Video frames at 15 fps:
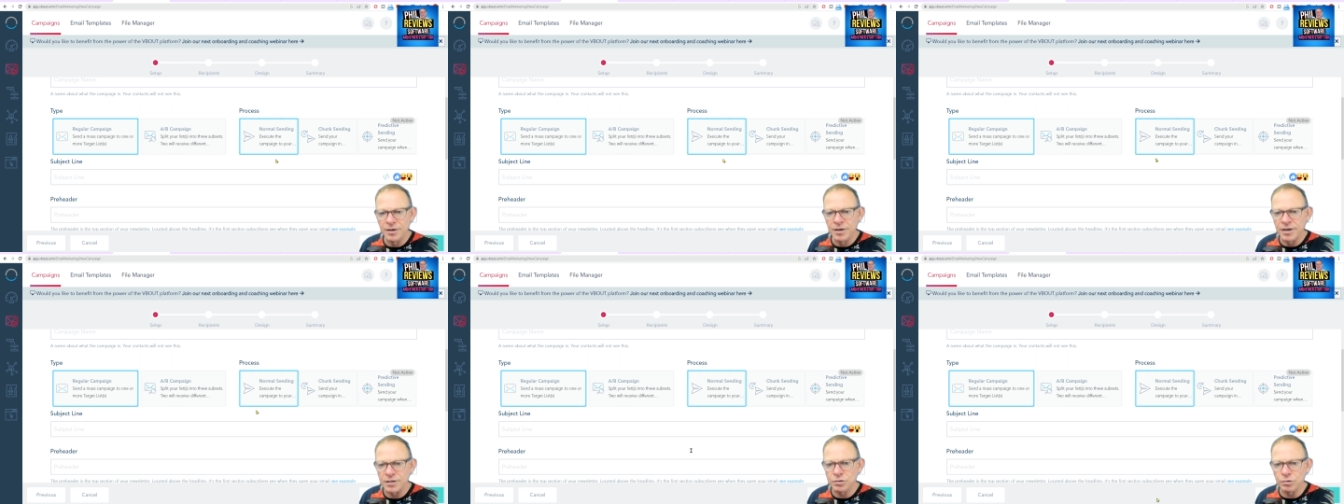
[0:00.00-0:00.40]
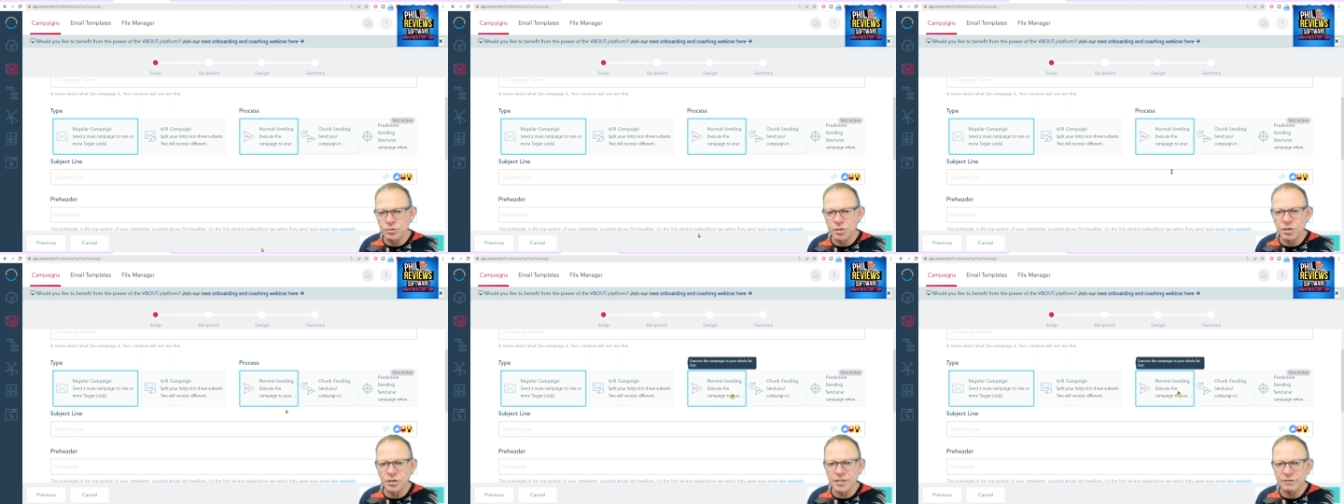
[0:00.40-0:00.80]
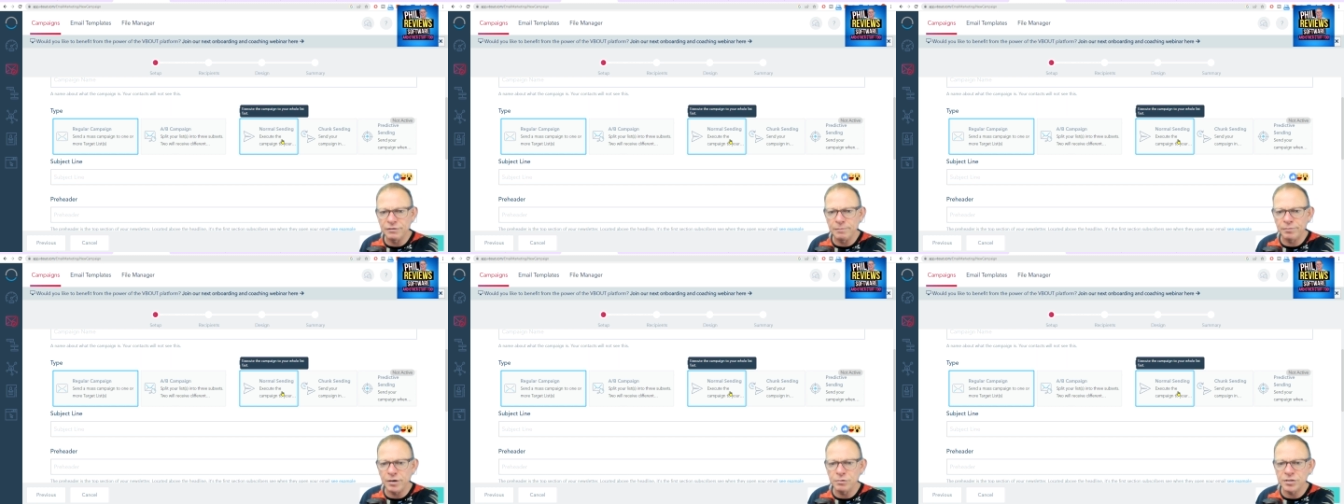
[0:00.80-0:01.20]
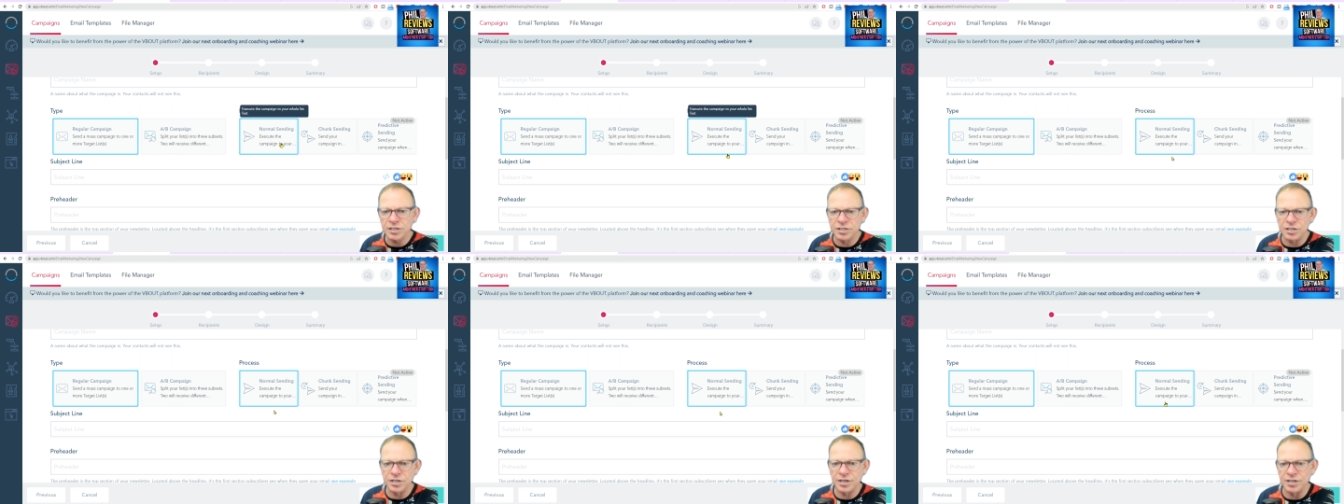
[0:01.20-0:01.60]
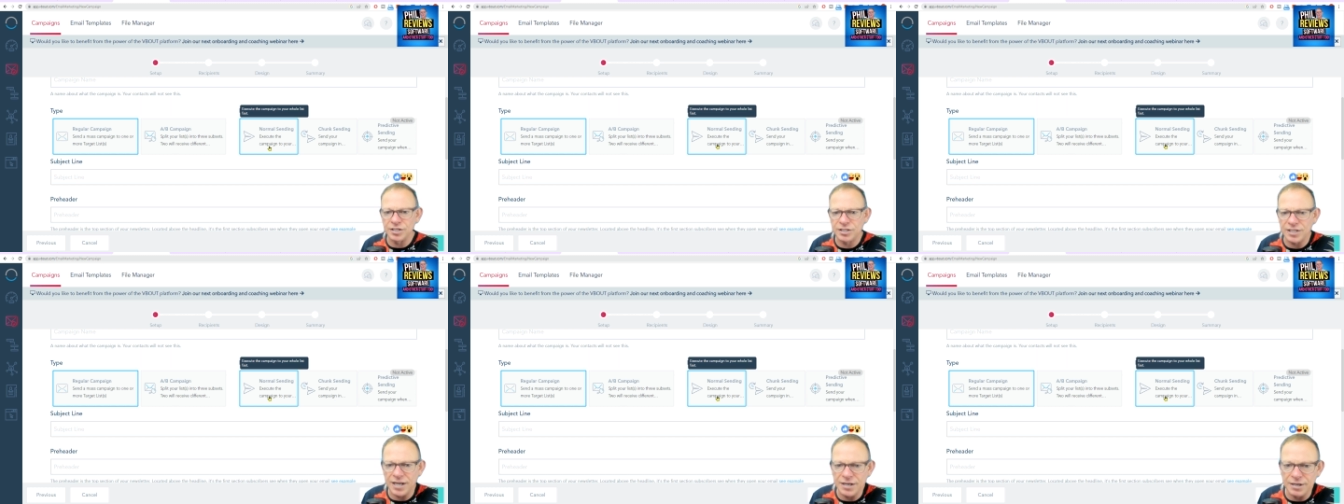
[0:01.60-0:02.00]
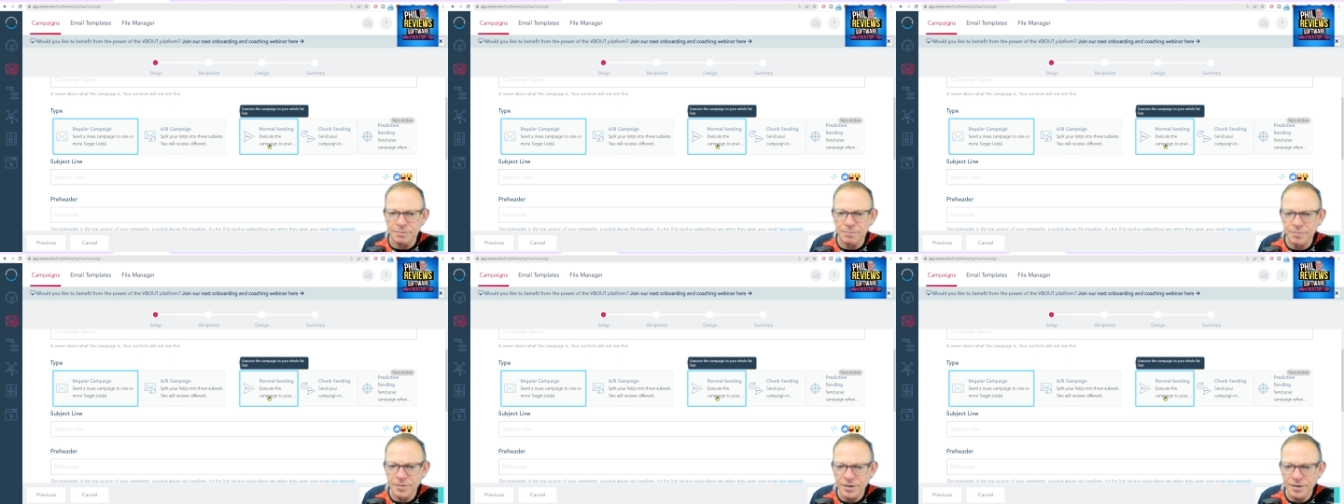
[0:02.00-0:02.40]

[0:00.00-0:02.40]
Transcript: It's also got different processes. You can send them